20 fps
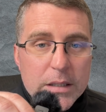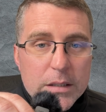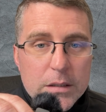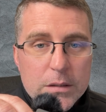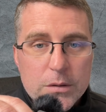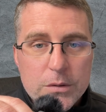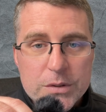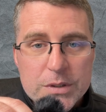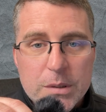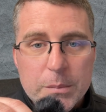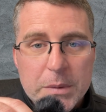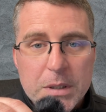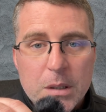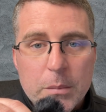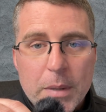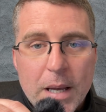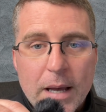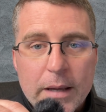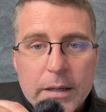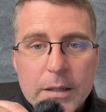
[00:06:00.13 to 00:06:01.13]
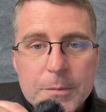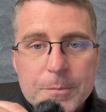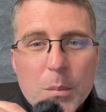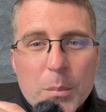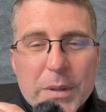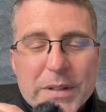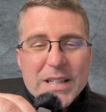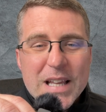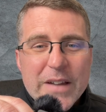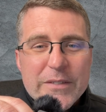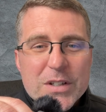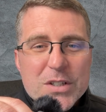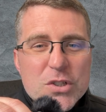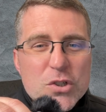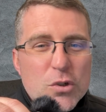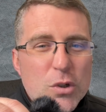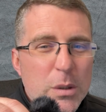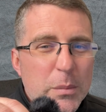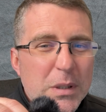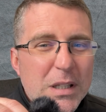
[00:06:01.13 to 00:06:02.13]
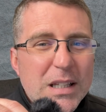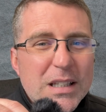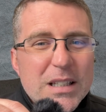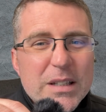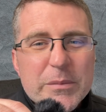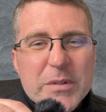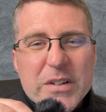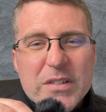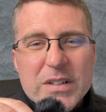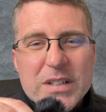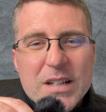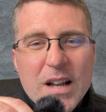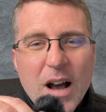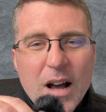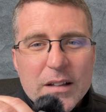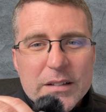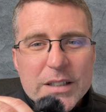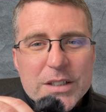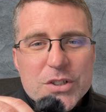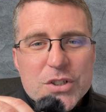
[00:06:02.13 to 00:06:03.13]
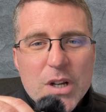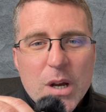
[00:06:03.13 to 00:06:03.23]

to do something about it, but they have extremely limited knowledge